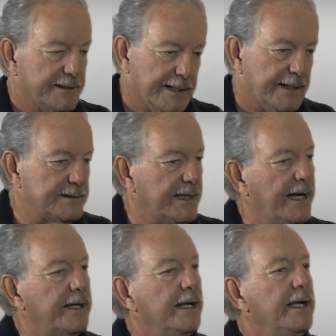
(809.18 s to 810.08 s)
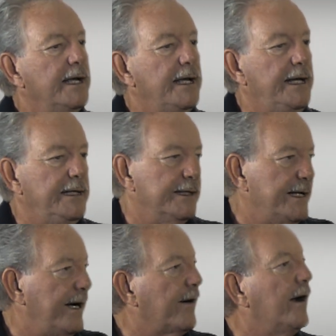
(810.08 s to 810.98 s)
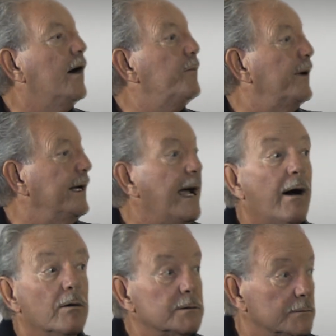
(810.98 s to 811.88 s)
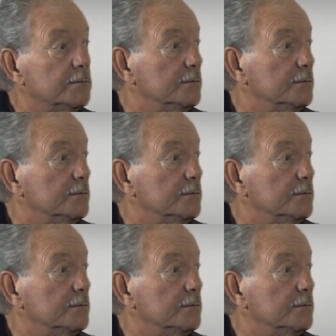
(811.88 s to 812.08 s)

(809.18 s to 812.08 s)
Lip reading: And it takes that heated air up and out.